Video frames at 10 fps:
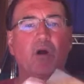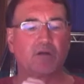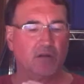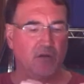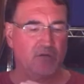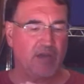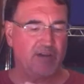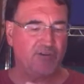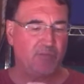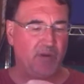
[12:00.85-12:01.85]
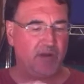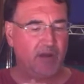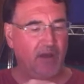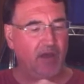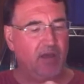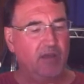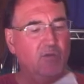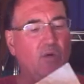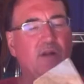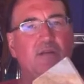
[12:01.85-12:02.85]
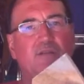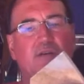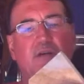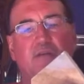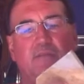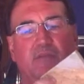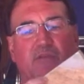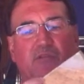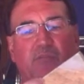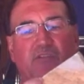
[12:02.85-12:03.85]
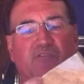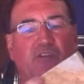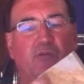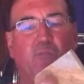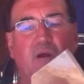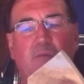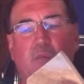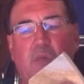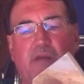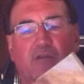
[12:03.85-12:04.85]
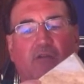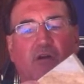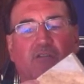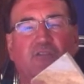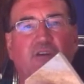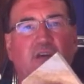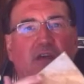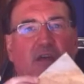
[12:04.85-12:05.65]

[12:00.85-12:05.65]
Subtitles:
marked a location, but you want it to be centered probably across